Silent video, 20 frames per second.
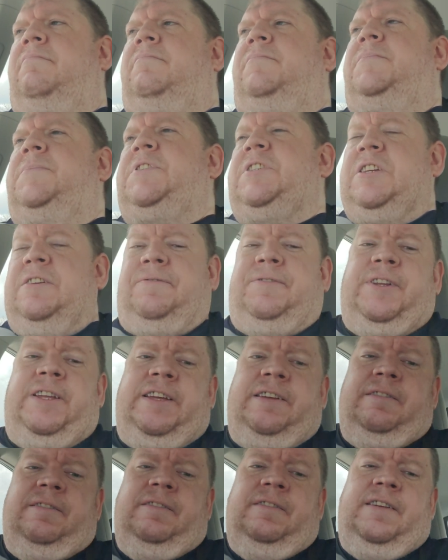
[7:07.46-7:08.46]

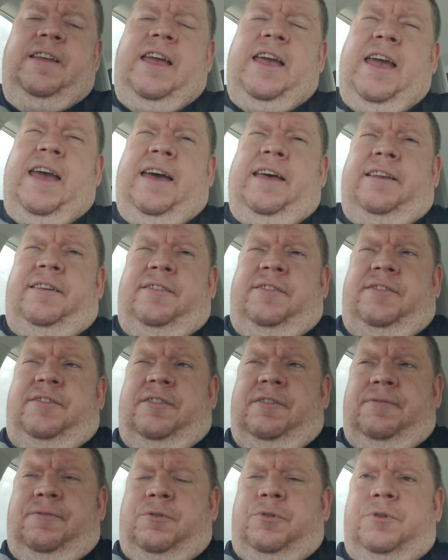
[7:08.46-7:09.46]
sniffling, and,
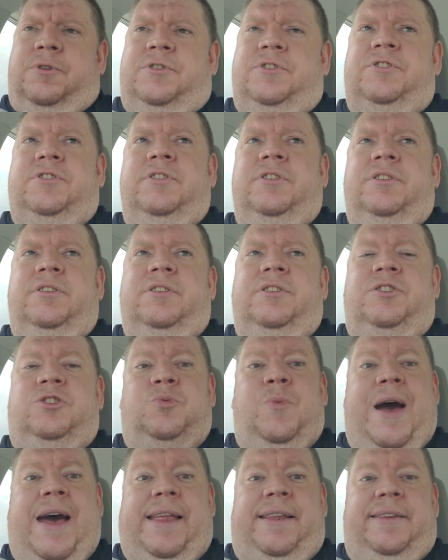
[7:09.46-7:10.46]
of course,
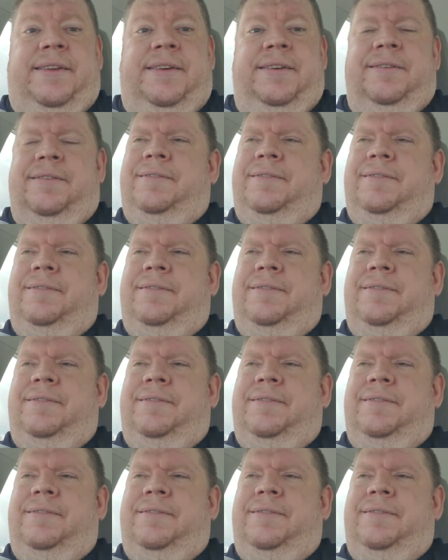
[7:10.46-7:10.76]
sweat.